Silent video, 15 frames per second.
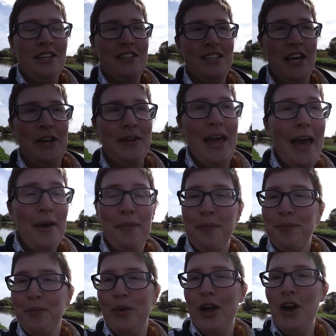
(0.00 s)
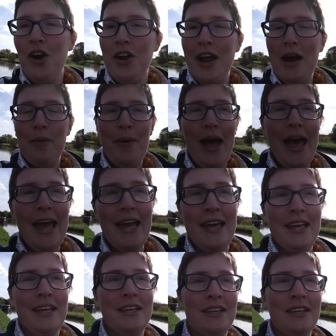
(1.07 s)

so yeah, we're on our way.